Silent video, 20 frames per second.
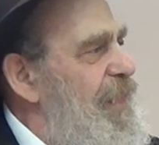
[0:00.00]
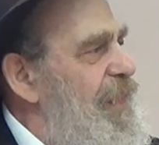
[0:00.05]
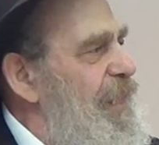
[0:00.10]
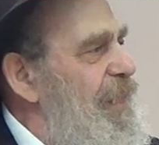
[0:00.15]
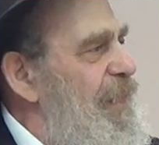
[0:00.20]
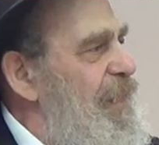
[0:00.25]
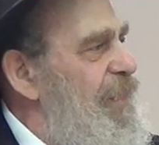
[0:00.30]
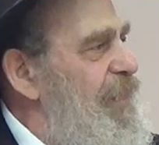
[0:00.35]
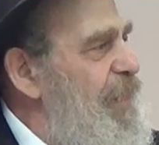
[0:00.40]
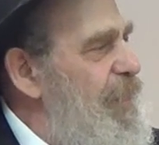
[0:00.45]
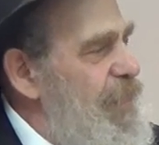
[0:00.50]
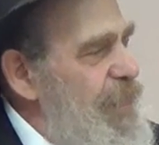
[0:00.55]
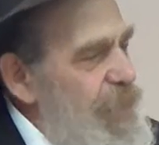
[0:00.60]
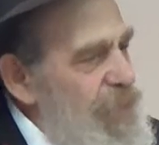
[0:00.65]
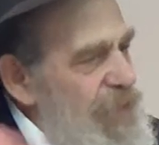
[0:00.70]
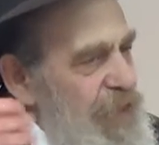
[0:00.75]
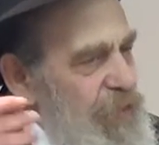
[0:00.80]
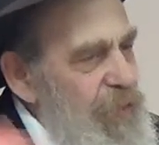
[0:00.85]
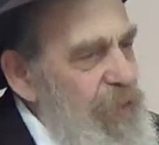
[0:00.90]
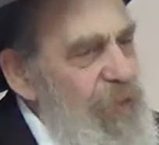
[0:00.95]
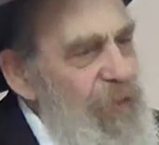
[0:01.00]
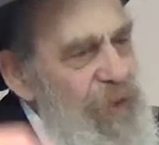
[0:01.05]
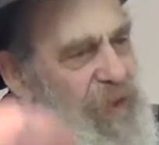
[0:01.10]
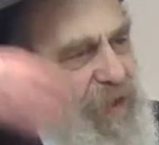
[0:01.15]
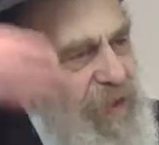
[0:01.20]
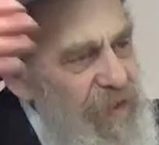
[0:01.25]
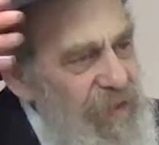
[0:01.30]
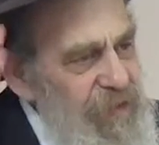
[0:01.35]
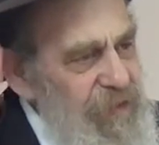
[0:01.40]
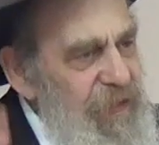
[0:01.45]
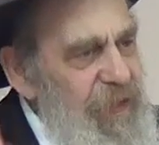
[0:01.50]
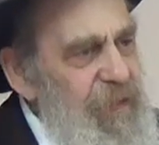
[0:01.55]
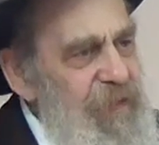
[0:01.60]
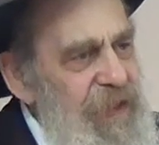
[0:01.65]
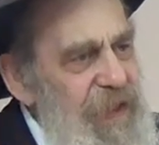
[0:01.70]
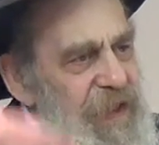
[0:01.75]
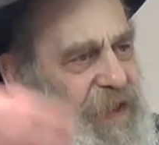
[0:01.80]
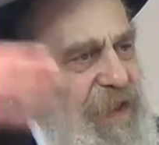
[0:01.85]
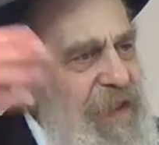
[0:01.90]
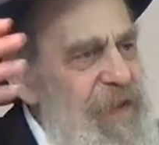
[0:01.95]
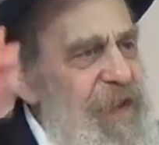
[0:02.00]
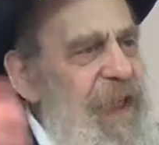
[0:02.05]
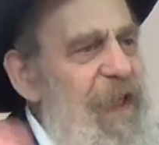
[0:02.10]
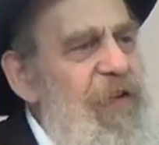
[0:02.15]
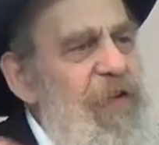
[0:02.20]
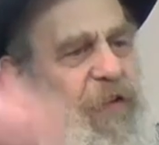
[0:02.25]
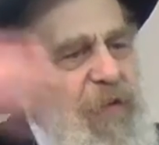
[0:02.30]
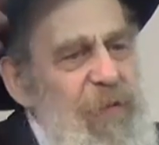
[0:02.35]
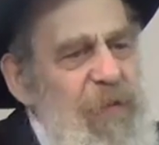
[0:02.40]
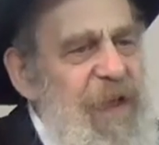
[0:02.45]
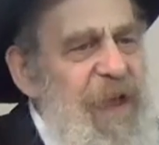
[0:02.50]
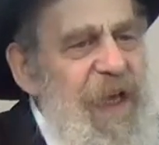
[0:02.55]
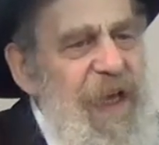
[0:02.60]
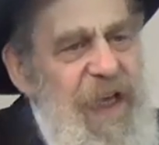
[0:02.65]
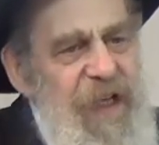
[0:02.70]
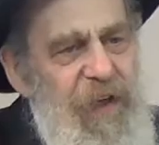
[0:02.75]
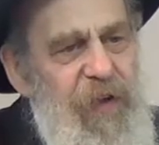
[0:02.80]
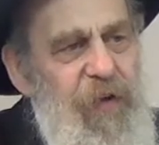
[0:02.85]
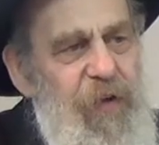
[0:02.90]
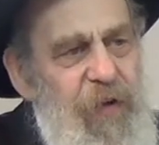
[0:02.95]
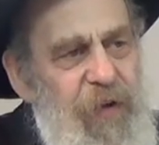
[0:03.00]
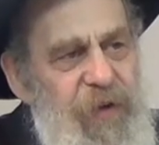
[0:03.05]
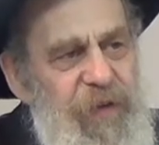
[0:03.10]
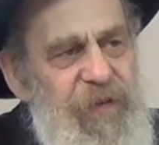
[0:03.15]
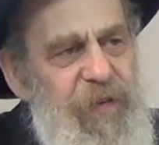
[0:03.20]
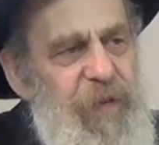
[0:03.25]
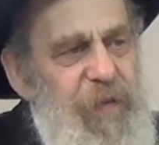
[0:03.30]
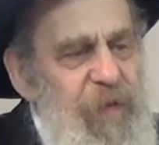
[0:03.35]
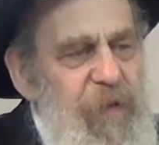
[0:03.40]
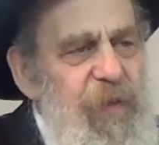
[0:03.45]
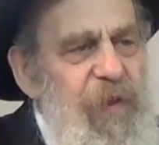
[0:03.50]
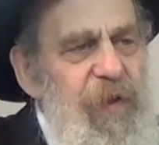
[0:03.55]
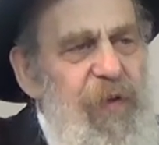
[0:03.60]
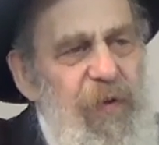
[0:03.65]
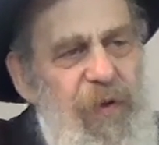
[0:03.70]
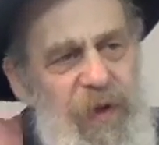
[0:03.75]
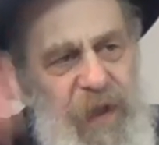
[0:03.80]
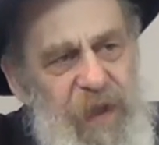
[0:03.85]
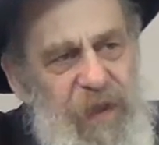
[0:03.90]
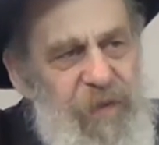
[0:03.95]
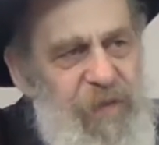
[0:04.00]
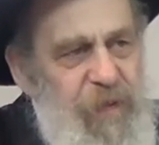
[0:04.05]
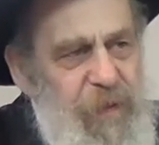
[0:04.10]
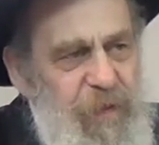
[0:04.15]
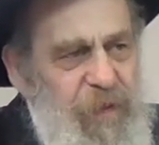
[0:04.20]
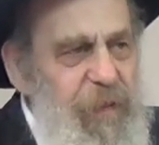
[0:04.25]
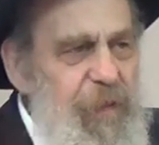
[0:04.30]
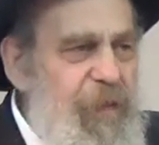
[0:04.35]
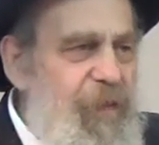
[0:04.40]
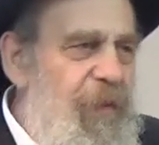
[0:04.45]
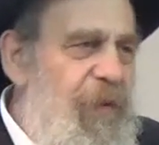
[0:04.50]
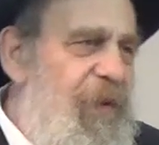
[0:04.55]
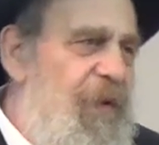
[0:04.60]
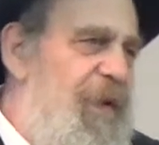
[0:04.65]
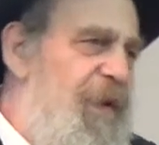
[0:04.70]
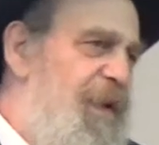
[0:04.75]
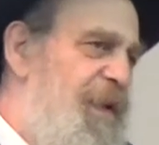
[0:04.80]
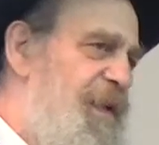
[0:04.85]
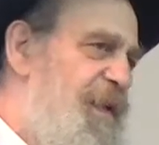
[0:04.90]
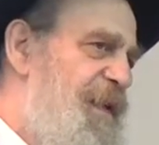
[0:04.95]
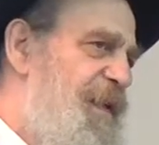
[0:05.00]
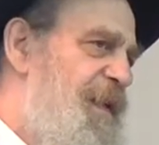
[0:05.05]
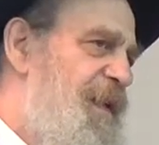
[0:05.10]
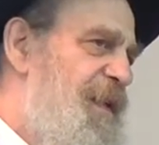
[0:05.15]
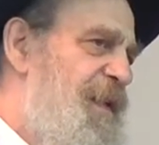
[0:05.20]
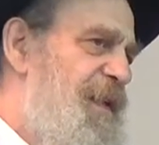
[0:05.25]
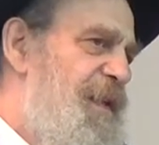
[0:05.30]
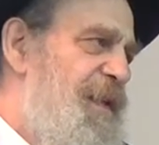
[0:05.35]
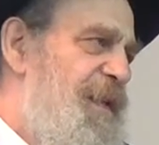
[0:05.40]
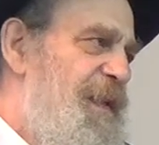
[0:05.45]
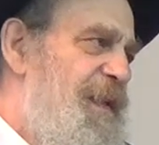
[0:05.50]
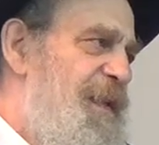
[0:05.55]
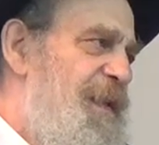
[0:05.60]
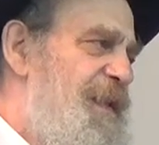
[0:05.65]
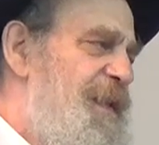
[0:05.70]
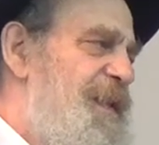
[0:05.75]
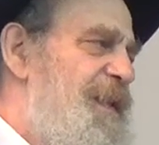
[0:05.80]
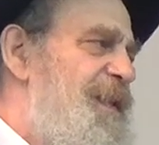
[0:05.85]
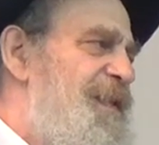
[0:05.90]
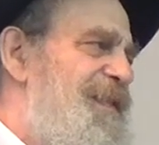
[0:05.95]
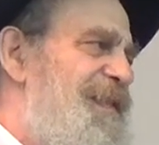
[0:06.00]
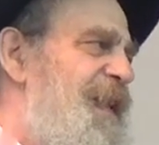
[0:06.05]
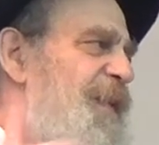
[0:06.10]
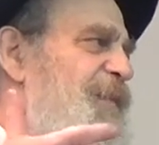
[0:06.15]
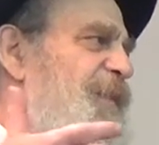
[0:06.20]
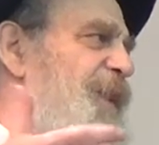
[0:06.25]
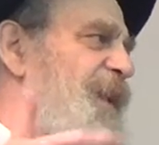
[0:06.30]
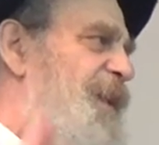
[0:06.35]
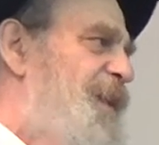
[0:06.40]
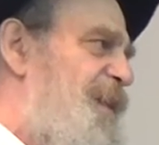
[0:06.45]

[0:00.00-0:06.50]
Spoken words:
And seem to be growing and see the Hilchum, the Chai, the Chol seems to be going and seems to be working. It's not me.